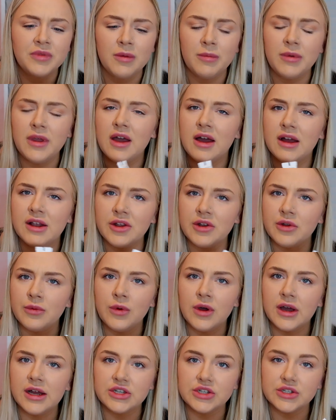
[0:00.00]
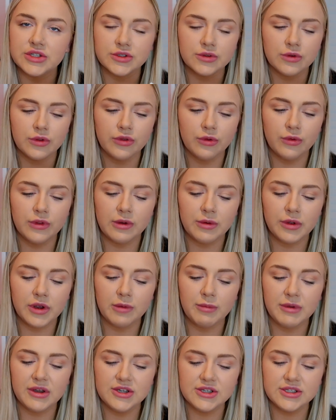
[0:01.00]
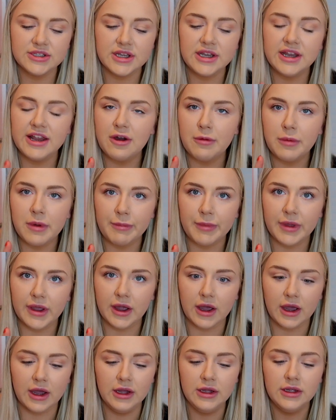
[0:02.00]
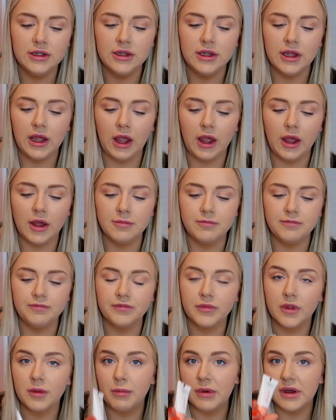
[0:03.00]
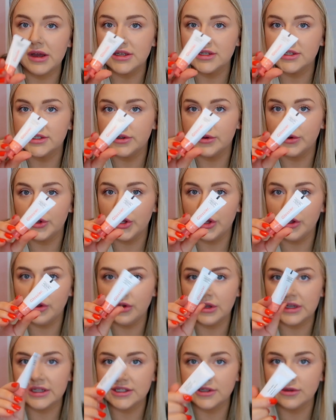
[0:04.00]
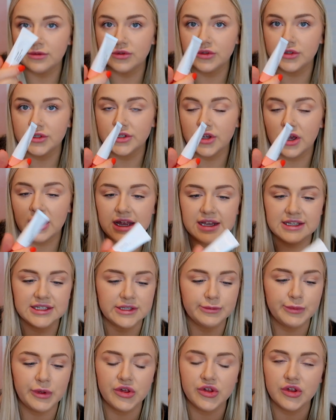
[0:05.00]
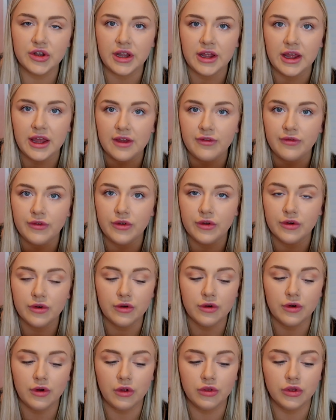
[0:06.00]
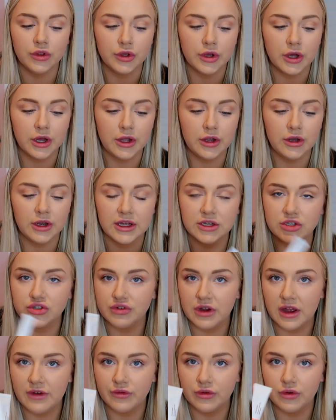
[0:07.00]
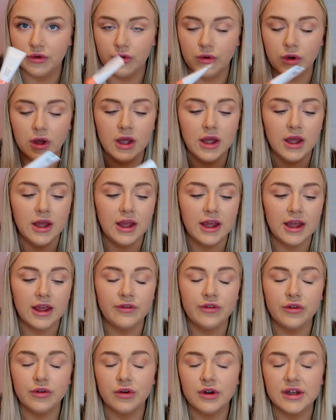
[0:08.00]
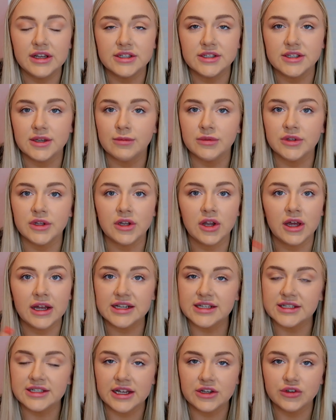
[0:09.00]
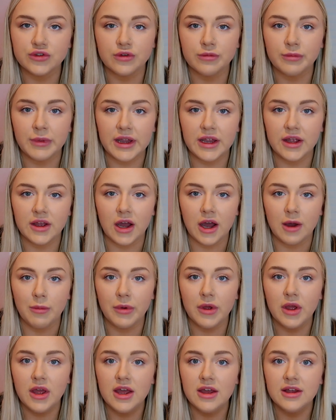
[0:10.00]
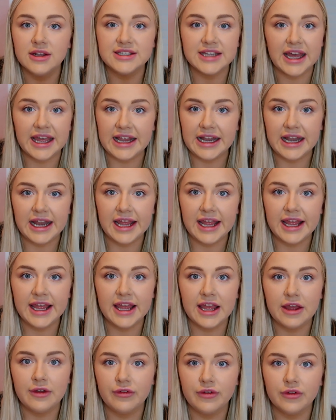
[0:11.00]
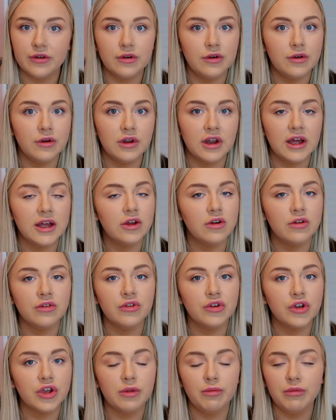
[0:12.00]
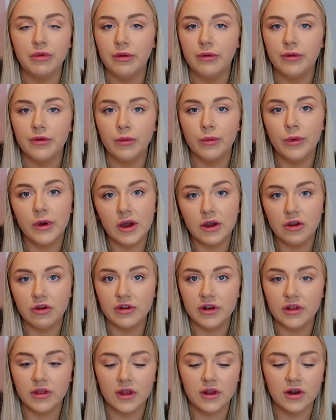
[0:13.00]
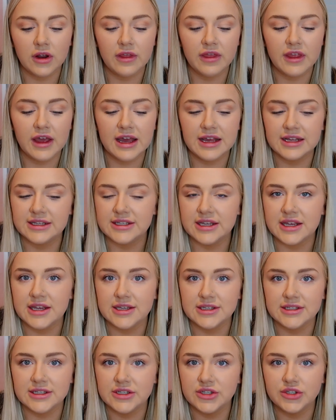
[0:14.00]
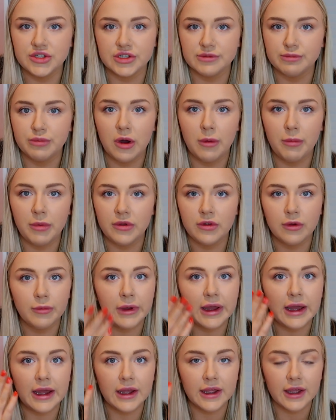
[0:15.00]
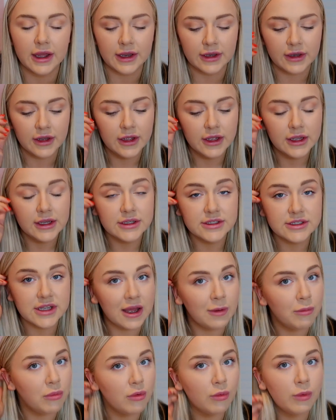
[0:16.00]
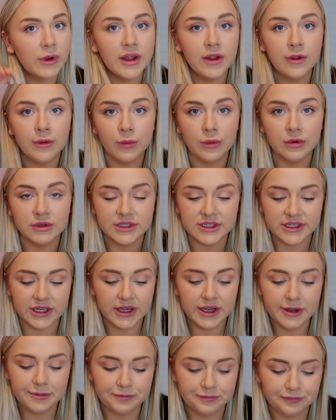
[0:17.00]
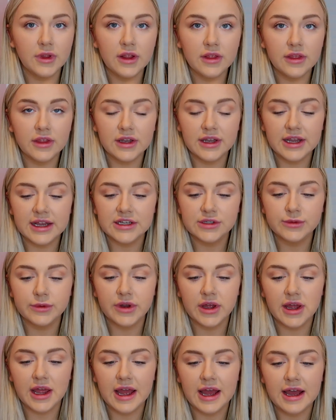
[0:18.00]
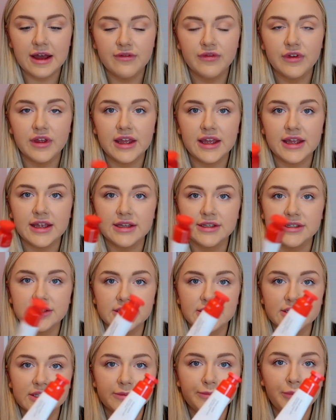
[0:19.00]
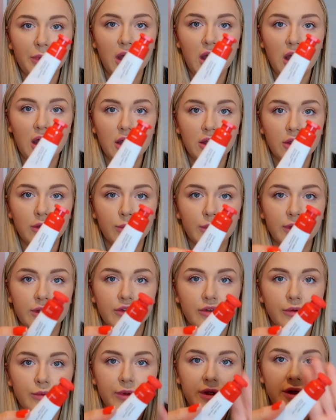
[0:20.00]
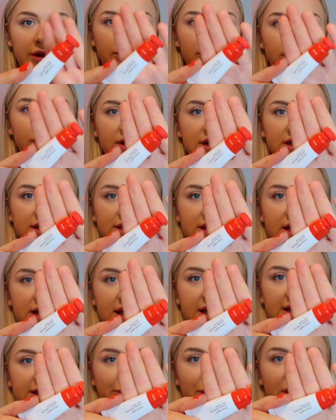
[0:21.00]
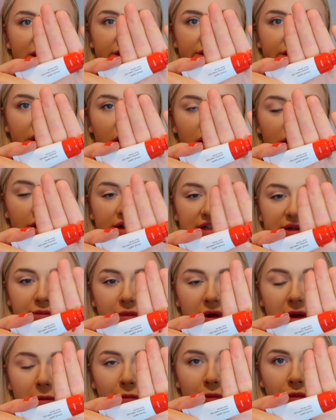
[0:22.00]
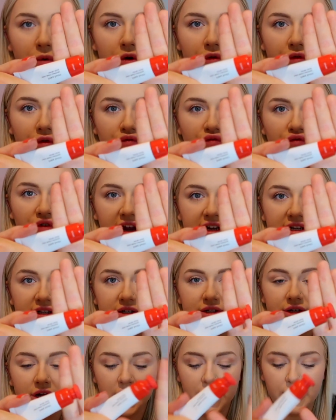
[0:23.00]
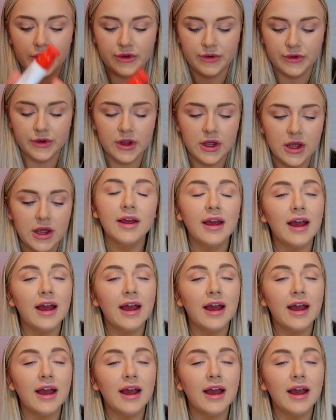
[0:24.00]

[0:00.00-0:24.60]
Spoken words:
But yeah, I don't know why, I just sort of thought they were going to be just a little bit bigger, but still cute, nice little size, especially if you're on the go, like travel, if you're in someone that likes natural makeup daily, if you're like on your commute to work or anything like that, it's easy to just pop in your bag and dab where you want it. The next one I have is Spark, which we can already see is a bit darker, it's a bit more of a red tone.